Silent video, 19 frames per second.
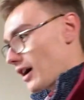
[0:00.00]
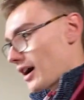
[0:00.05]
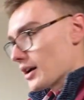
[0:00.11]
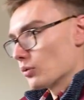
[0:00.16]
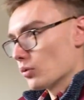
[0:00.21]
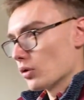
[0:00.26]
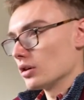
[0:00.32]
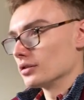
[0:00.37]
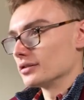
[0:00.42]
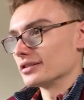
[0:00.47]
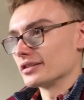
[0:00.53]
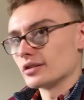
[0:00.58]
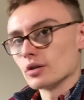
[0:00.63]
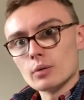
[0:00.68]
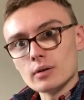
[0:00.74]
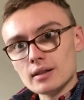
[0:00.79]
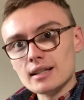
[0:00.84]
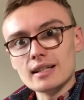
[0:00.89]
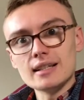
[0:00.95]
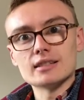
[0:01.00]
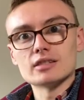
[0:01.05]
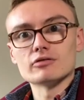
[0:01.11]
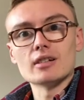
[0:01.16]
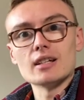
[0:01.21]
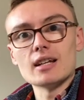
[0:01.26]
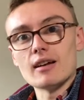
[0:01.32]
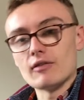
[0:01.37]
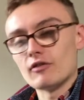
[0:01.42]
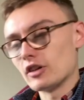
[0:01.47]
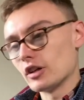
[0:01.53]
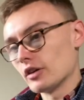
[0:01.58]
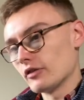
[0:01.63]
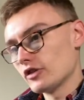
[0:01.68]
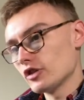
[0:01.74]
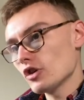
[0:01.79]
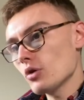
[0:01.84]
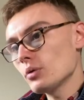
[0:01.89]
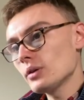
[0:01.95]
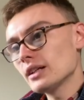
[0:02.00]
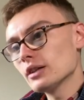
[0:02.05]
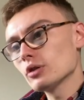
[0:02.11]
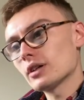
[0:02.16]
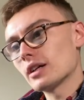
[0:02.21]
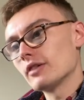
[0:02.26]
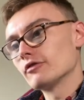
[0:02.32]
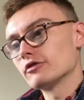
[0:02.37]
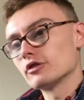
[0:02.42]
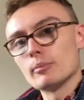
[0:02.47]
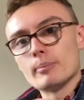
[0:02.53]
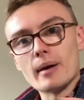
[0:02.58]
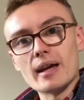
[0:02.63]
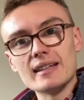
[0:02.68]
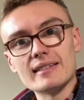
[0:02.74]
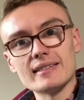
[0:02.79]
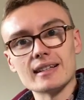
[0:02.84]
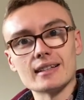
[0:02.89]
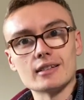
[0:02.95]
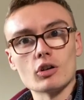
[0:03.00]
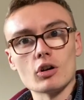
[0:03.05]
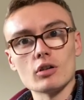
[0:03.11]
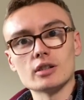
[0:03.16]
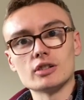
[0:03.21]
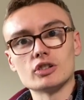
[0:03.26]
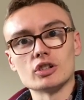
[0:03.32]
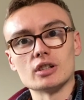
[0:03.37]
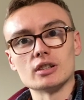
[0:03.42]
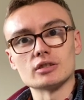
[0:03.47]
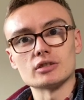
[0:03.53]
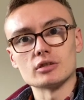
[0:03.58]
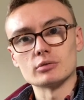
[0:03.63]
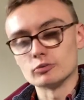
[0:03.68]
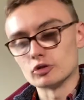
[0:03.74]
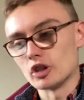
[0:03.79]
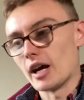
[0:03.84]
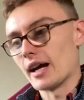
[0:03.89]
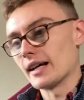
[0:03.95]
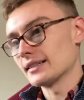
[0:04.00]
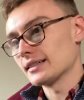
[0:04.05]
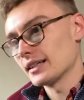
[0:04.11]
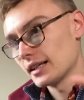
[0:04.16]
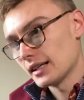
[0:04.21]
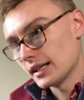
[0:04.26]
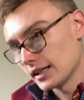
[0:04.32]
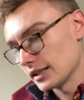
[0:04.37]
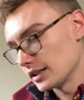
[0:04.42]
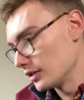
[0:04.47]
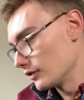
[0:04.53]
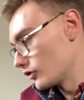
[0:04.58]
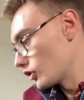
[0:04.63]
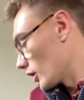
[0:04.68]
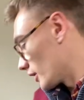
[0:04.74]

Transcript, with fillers: right ones. You only need to read, if you're only looking for a basic knowledge in a subject, you've